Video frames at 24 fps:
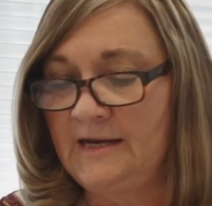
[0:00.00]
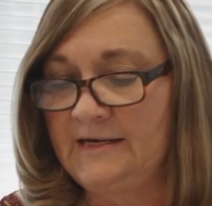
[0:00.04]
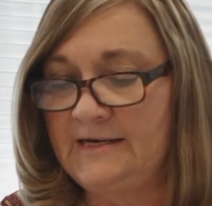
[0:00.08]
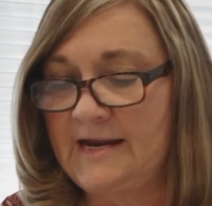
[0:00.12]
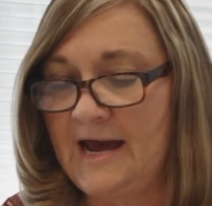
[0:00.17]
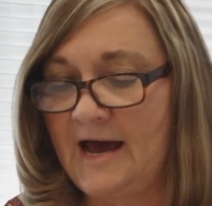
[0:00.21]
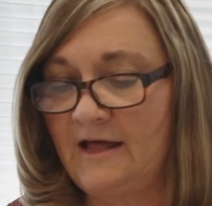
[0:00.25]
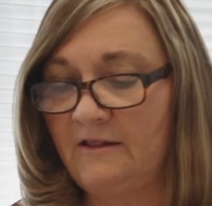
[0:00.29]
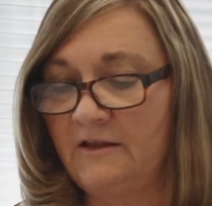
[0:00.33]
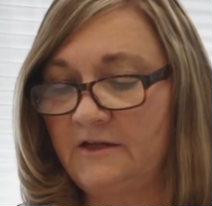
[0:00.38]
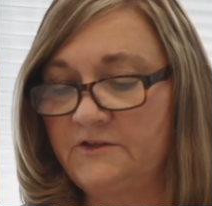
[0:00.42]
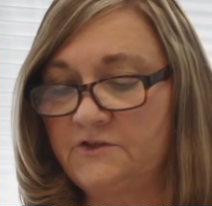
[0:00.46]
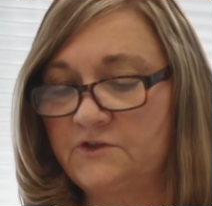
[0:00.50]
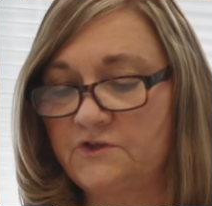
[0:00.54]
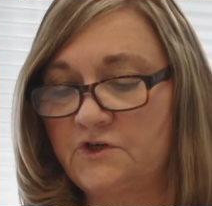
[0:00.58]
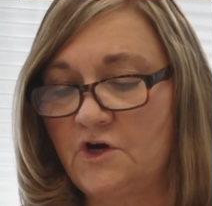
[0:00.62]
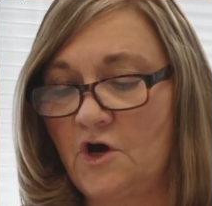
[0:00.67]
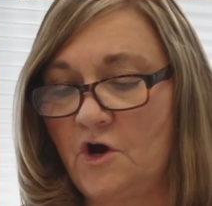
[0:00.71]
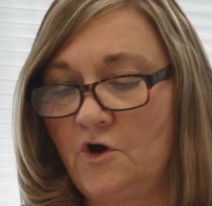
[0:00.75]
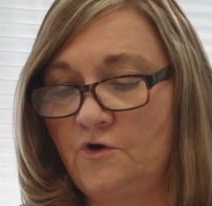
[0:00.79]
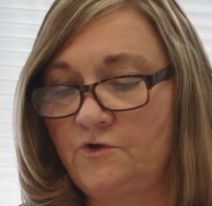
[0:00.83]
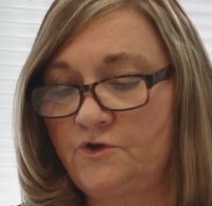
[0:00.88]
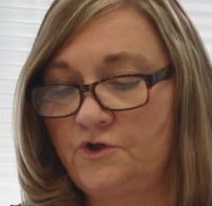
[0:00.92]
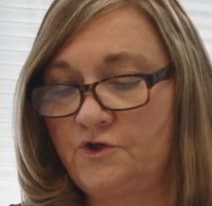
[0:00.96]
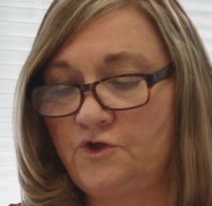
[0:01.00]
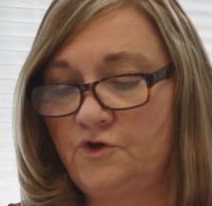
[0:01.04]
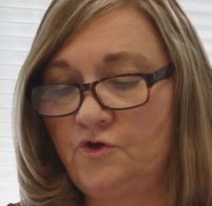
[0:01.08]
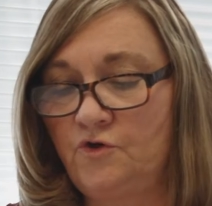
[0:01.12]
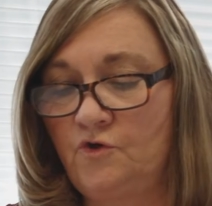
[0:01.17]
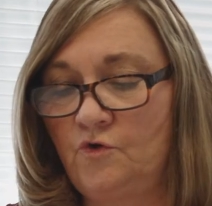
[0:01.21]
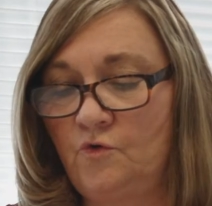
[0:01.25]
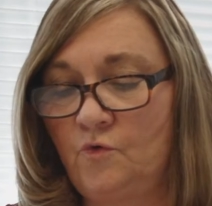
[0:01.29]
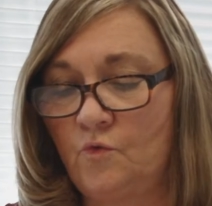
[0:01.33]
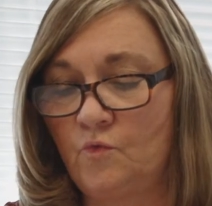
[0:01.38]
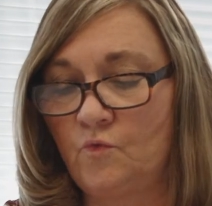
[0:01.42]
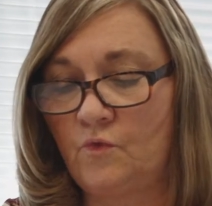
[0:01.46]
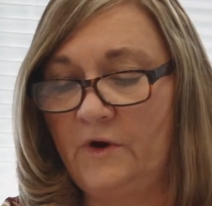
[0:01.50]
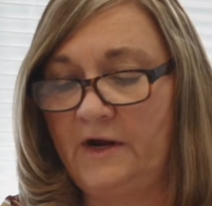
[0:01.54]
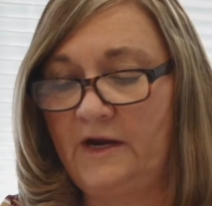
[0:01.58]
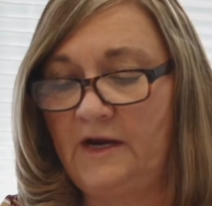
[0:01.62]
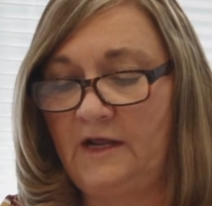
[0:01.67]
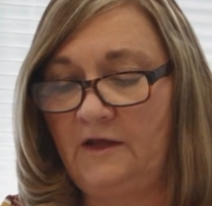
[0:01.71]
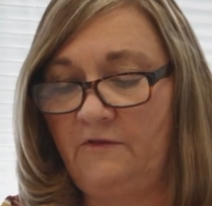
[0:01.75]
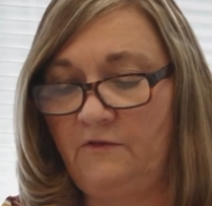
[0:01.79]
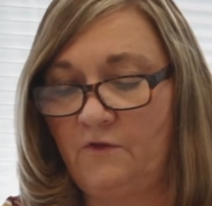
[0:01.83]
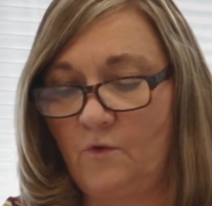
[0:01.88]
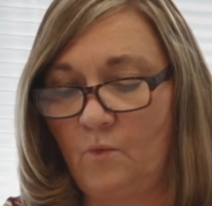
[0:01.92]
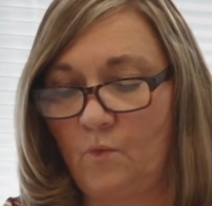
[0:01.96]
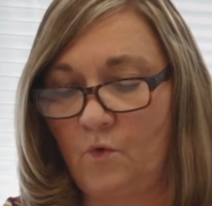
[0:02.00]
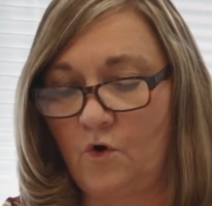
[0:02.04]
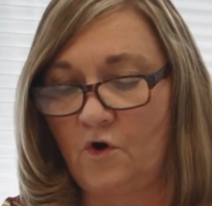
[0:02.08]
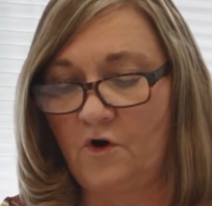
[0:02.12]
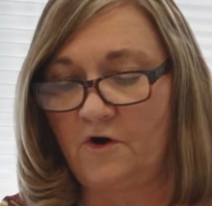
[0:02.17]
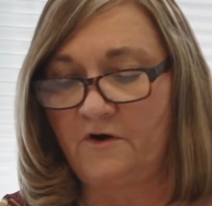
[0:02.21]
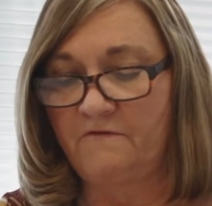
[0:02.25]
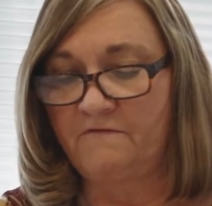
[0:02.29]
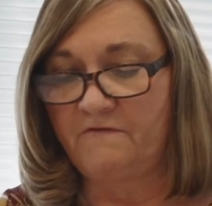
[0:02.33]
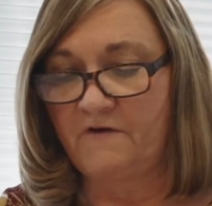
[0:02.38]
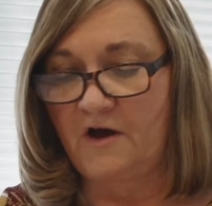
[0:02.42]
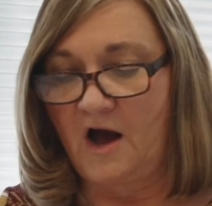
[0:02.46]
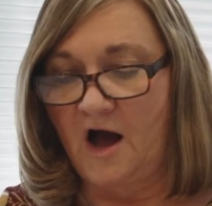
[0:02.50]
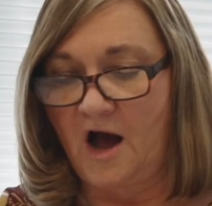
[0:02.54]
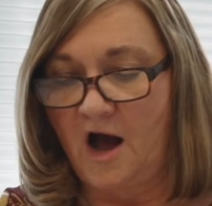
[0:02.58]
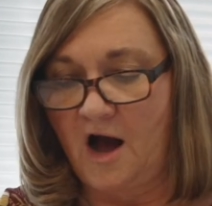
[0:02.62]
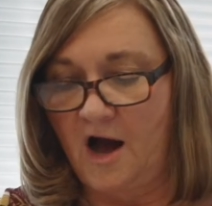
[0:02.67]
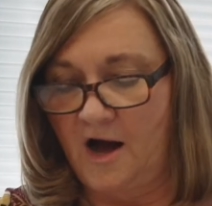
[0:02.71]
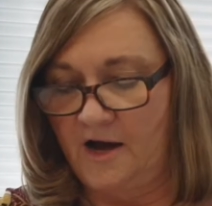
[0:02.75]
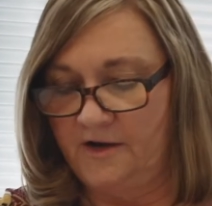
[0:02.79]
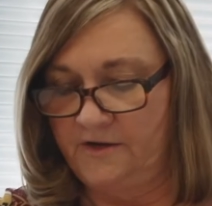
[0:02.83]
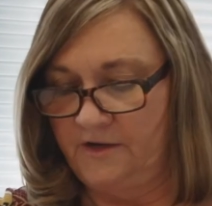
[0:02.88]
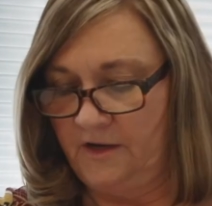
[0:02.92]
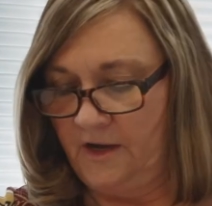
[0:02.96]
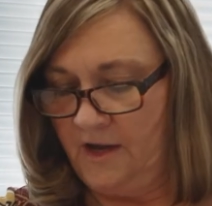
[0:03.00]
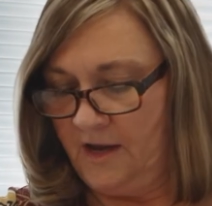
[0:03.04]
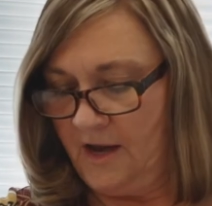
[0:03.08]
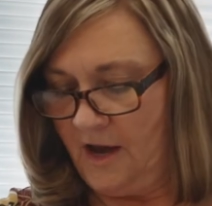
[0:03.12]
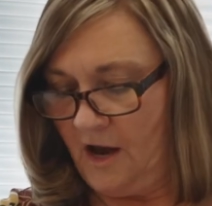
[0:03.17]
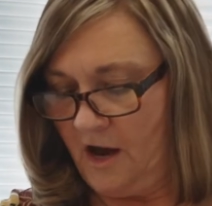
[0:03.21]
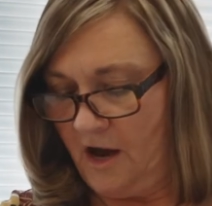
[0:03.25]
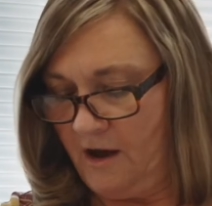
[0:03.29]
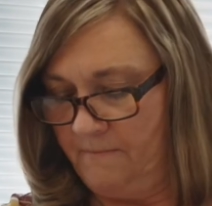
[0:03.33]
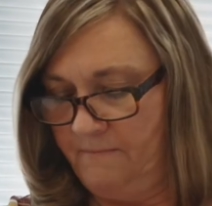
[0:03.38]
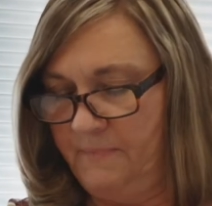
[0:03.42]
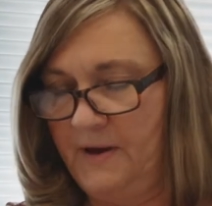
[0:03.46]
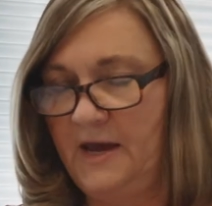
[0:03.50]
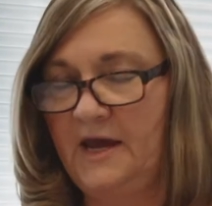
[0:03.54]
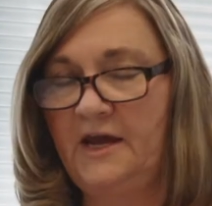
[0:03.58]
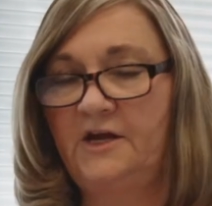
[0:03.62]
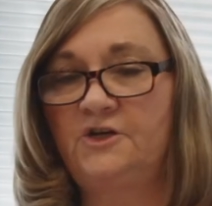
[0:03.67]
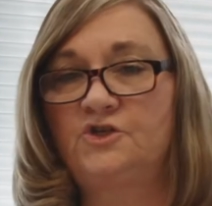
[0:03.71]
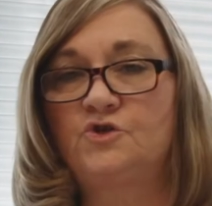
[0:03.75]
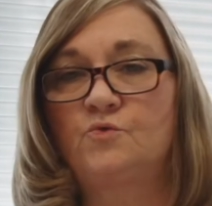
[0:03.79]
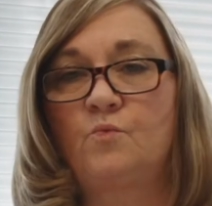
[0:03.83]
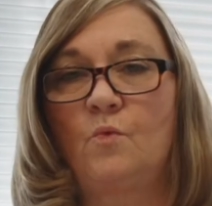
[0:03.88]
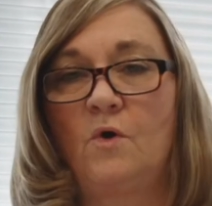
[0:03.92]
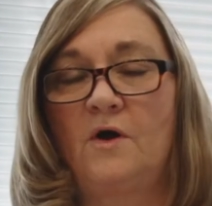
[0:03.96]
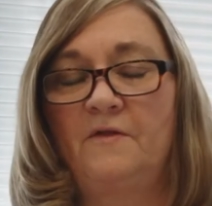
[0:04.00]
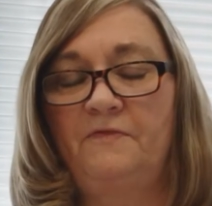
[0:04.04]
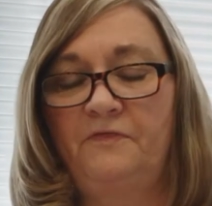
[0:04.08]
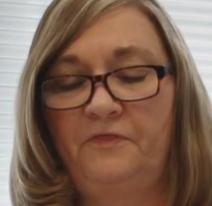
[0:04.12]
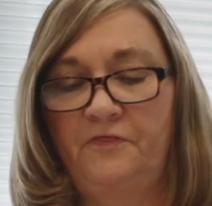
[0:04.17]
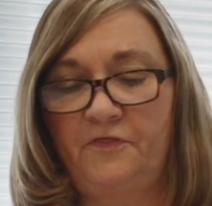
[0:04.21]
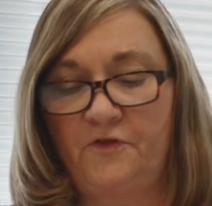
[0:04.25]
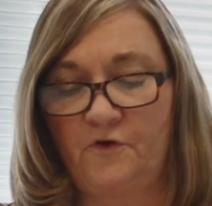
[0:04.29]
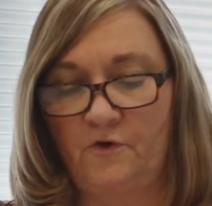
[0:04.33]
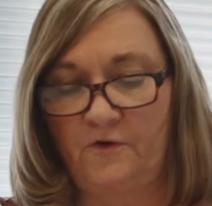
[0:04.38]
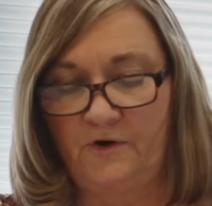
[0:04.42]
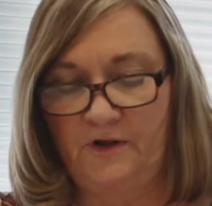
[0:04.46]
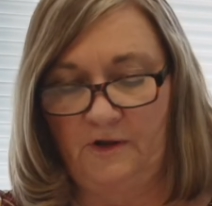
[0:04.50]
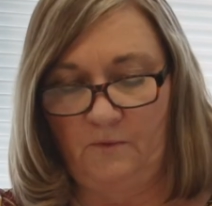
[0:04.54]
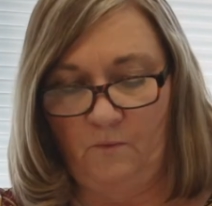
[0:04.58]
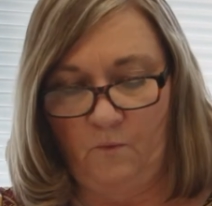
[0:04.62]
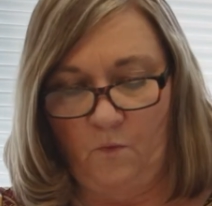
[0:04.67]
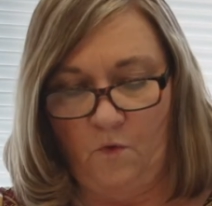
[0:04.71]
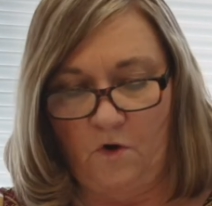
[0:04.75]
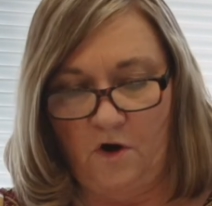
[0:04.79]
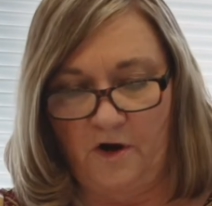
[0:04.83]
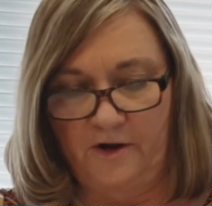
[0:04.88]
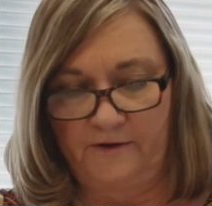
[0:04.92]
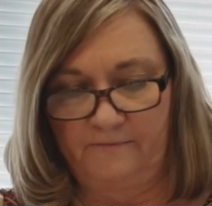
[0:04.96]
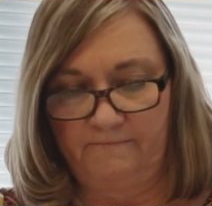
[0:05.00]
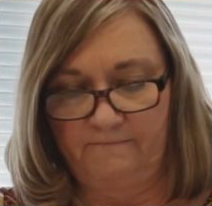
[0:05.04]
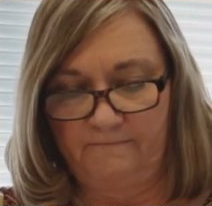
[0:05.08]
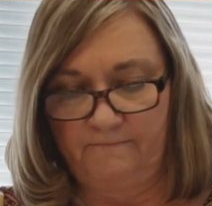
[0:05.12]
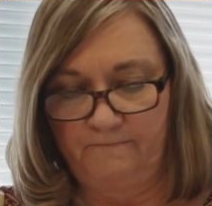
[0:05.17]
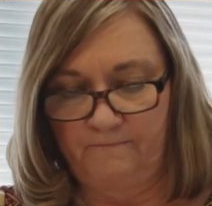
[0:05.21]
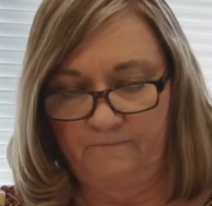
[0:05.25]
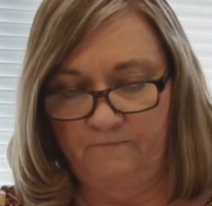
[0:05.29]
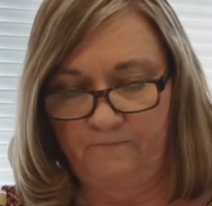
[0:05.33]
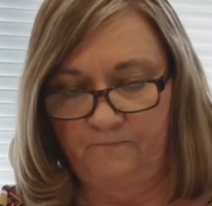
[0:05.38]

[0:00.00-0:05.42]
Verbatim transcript: Now let's go to reading the Word of God on page 131.